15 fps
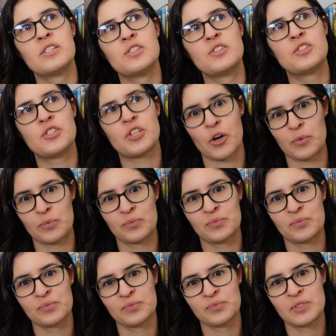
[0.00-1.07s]
So,
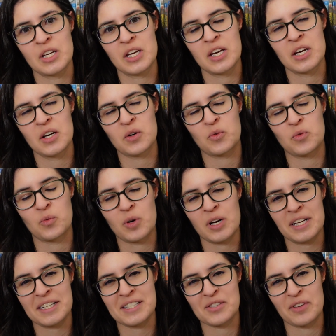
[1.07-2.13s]

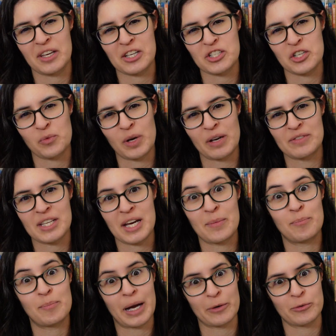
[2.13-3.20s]
what is Vanishing Waves
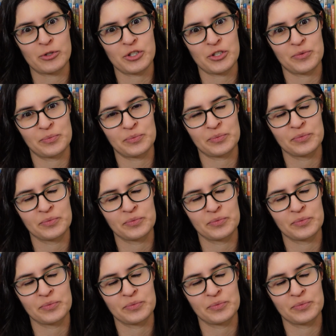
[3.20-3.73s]
about?